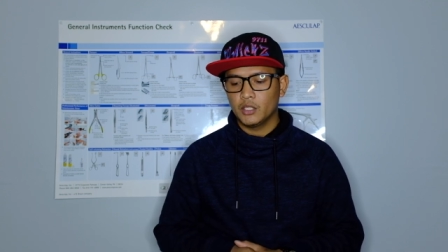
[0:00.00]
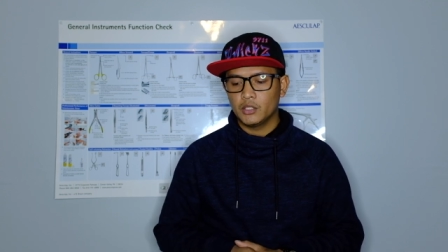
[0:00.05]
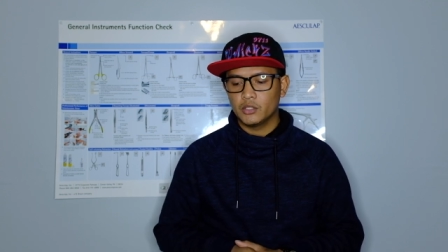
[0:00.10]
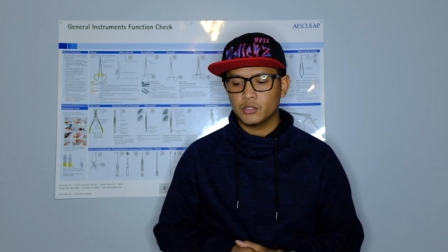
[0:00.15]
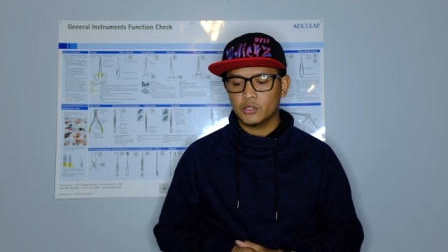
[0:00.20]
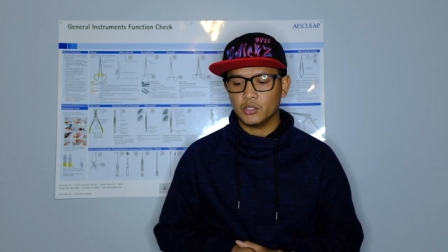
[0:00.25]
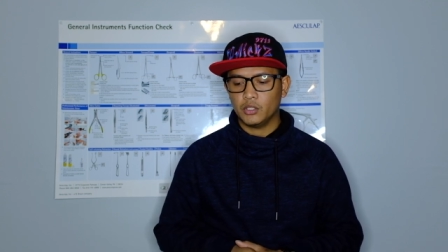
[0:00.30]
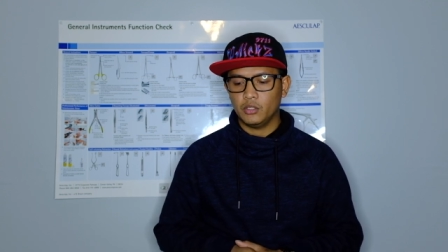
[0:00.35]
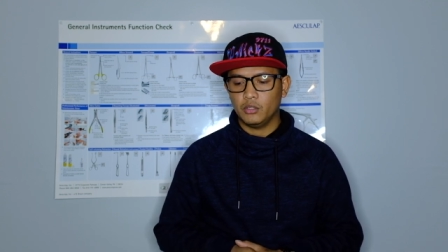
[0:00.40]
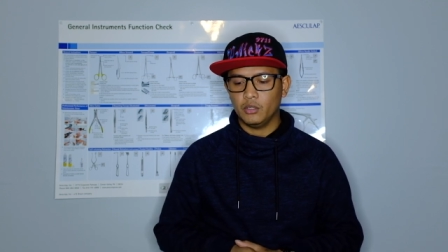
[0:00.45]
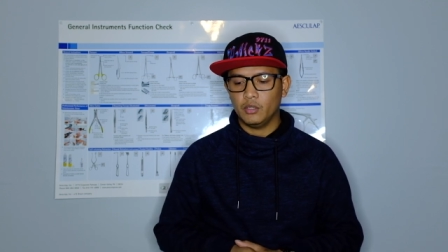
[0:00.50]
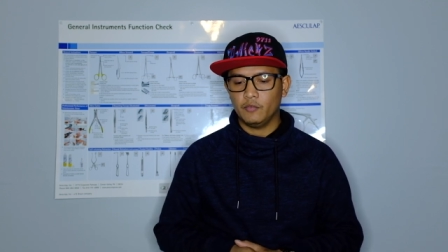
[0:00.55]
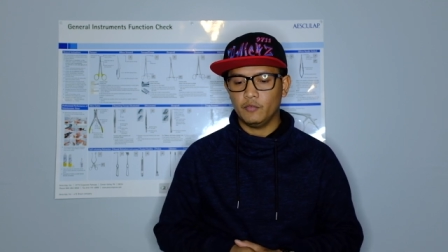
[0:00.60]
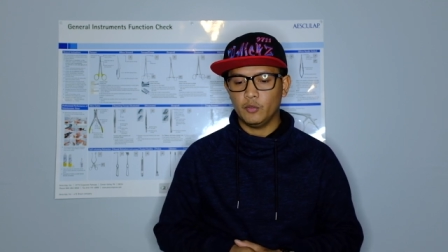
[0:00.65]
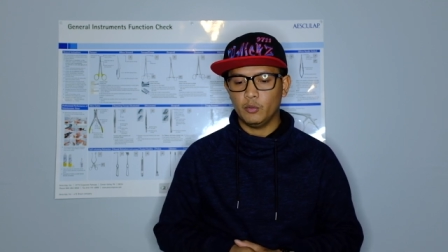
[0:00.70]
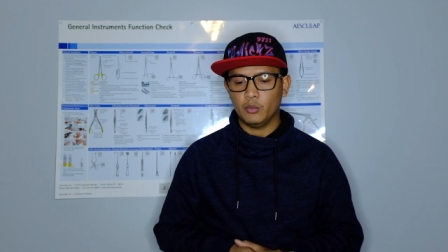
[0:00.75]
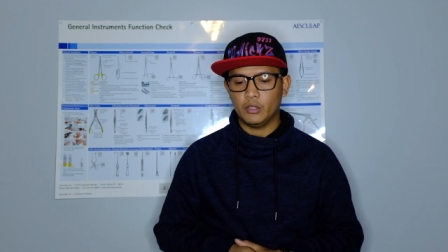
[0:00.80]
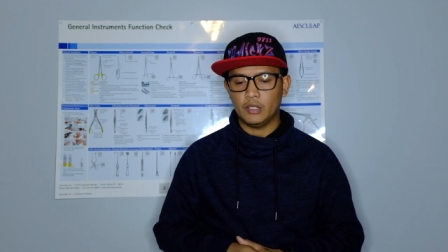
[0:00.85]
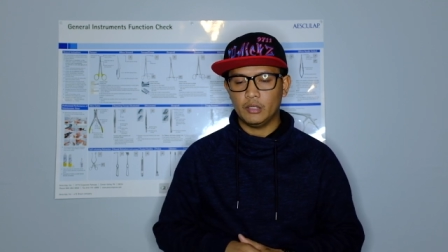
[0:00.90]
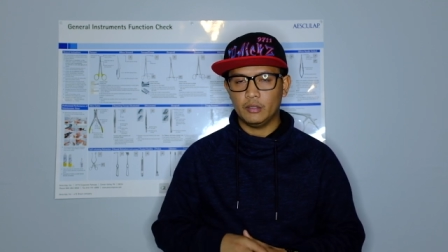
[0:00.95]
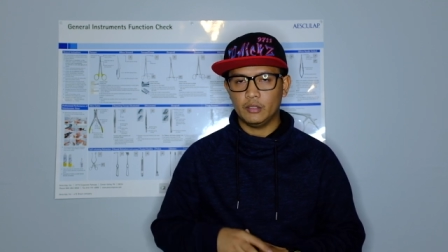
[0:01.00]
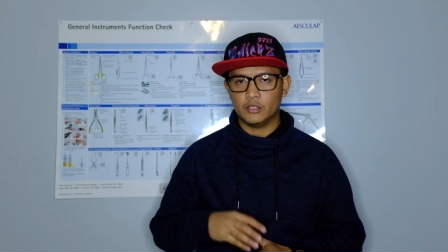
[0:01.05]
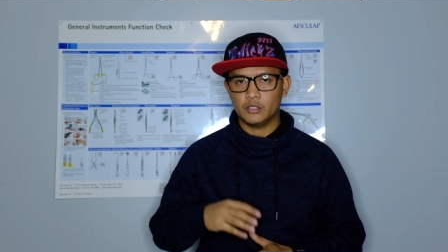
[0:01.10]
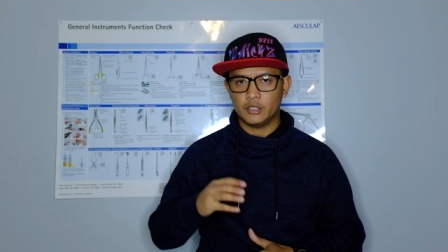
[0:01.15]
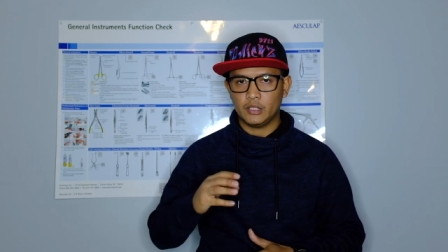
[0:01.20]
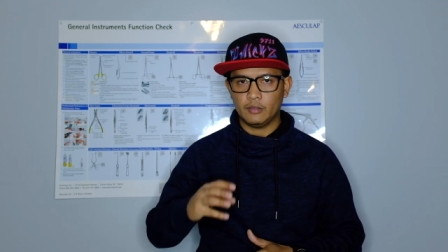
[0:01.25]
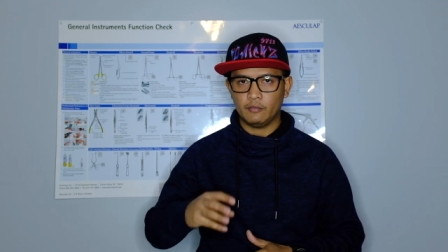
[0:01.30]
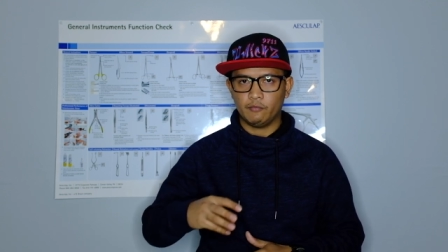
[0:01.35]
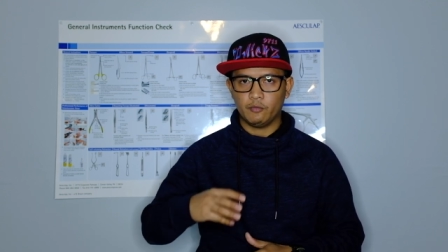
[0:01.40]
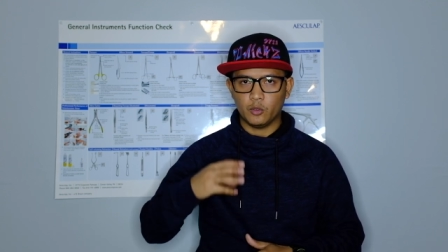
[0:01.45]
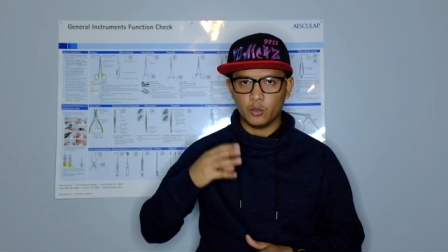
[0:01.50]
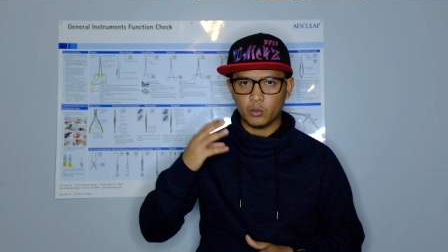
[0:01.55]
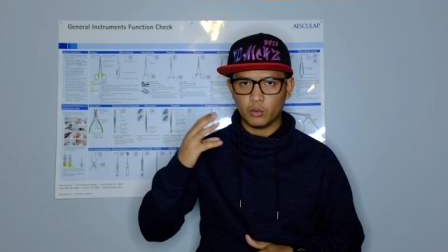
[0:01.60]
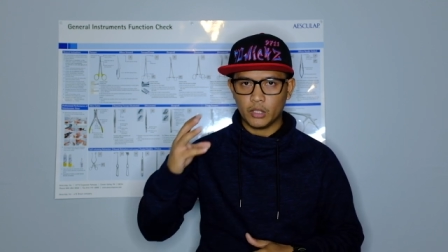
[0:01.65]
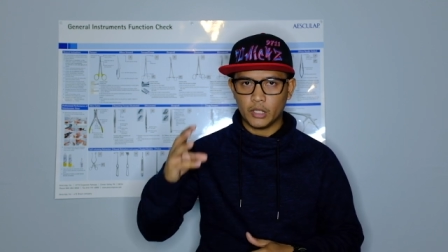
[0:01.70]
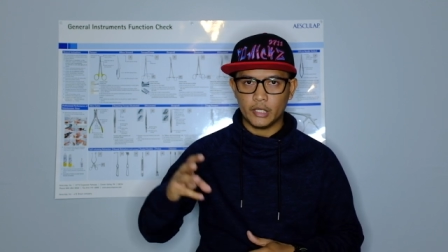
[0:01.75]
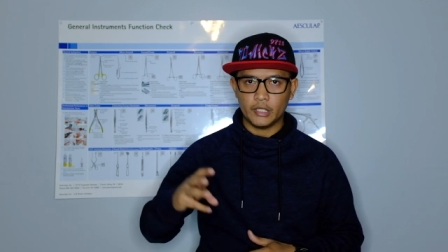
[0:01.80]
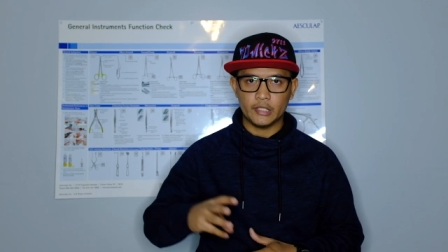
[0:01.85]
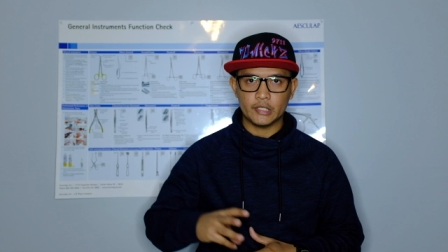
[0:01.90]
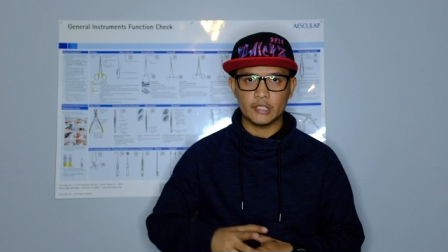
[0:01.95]
So if you wanna step
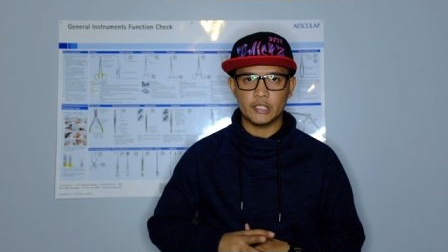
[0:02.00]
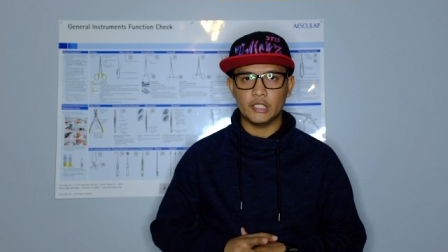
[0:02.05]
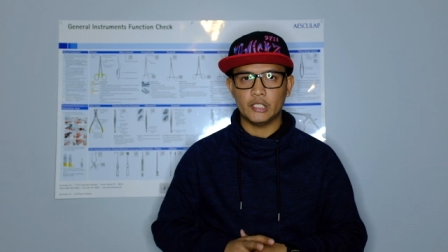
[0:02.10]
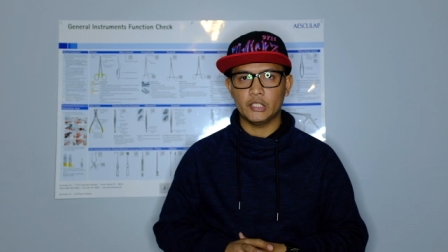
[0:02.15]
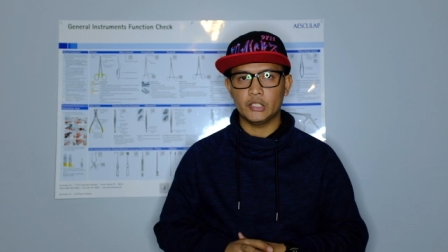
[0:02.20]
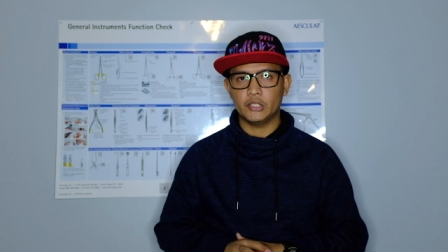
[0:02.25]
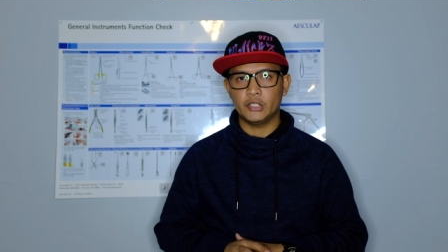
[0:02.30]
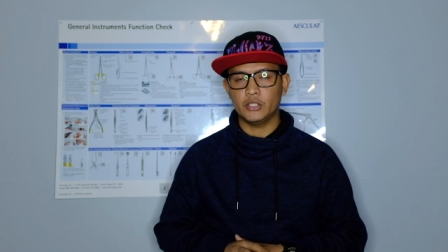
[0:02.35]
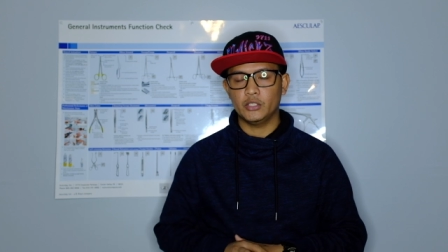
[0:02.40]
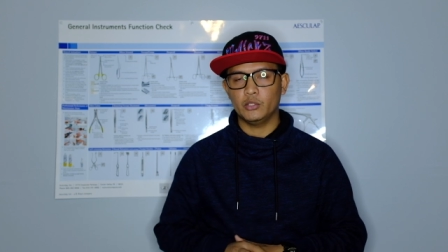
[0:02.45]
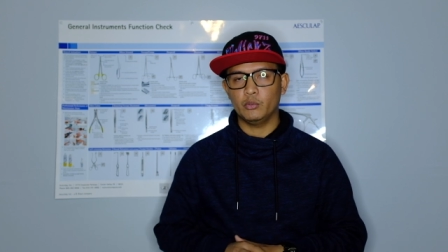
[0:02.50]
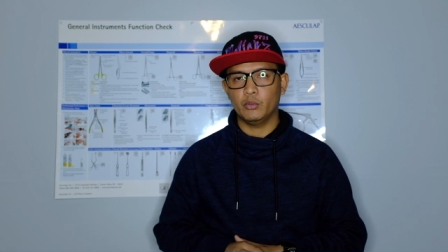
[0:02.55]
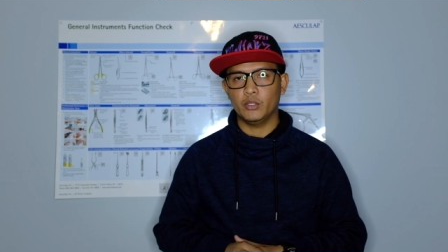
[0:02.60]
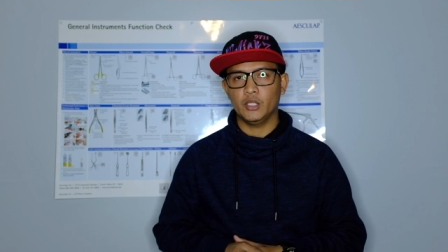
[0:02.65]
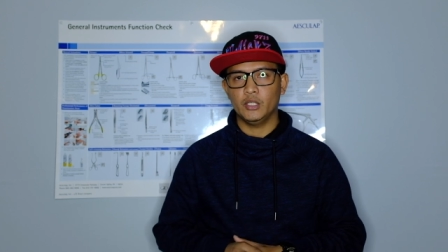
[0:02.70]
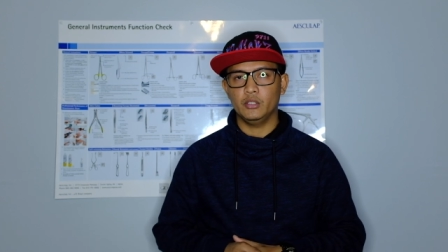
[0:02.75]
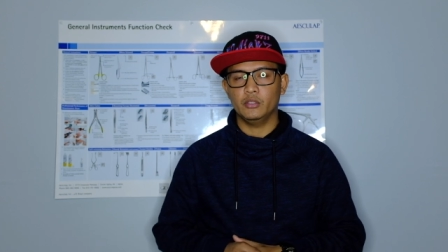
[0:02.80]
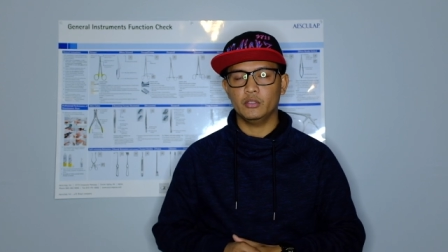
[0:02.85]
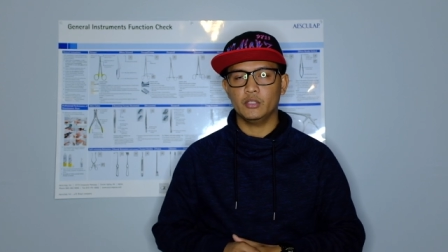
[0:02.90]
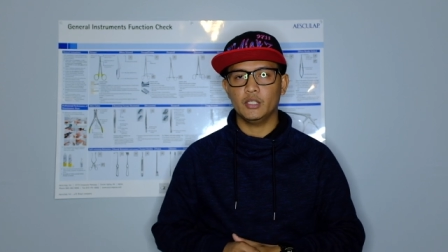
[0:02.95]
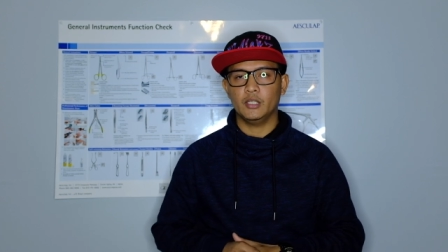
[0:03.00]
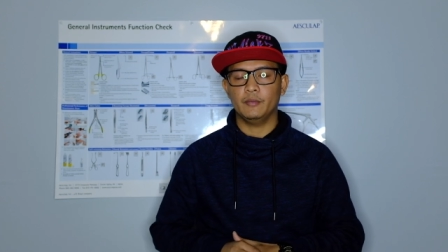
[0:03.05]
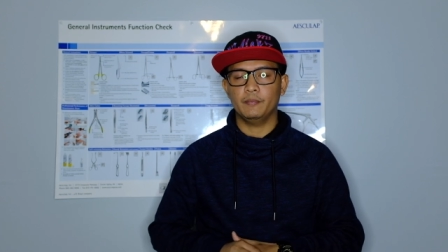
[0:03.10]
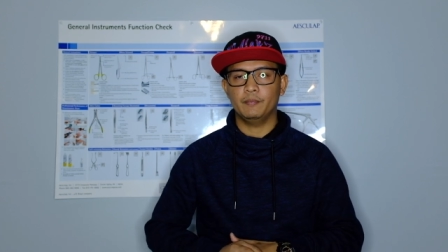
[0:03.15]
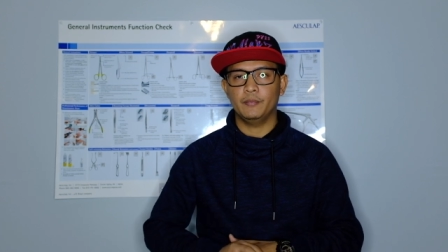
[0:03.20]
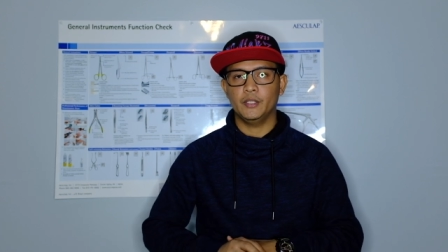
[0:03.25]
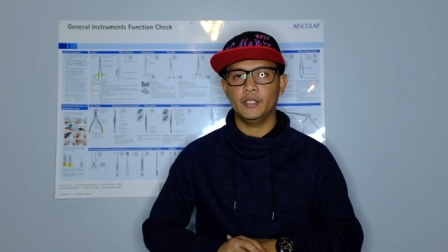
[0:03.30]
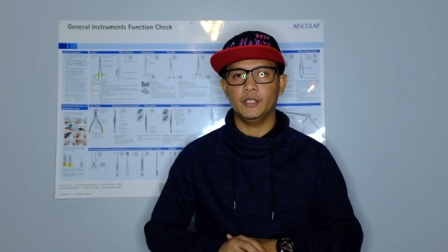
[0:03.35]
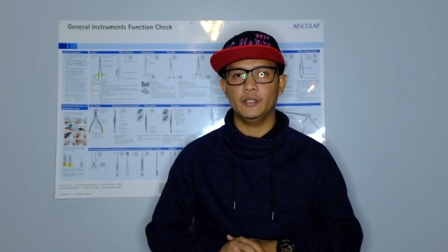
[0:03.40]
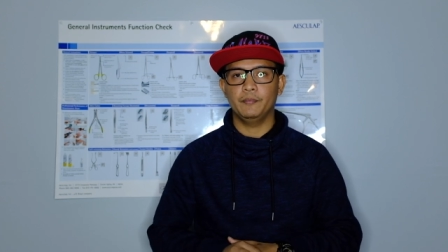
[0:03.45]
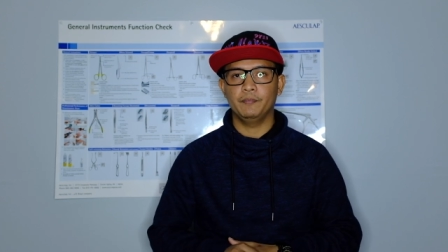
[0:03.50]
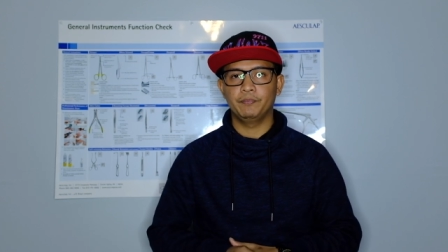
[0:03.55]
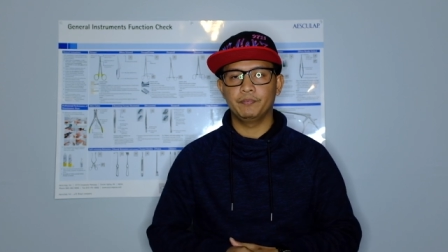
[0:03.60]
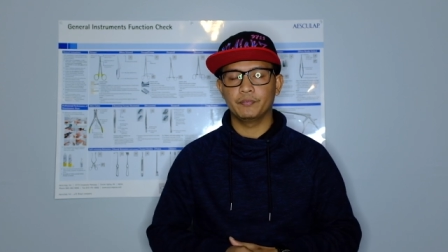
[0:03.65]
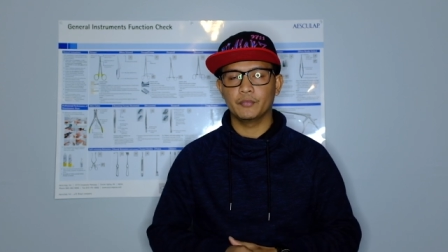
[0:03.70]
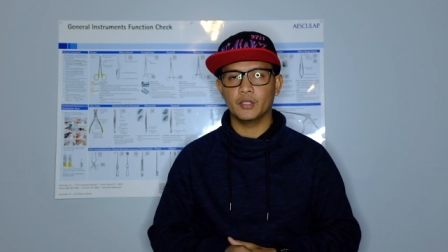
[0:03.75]
forward, that's another thing you wanna look up to,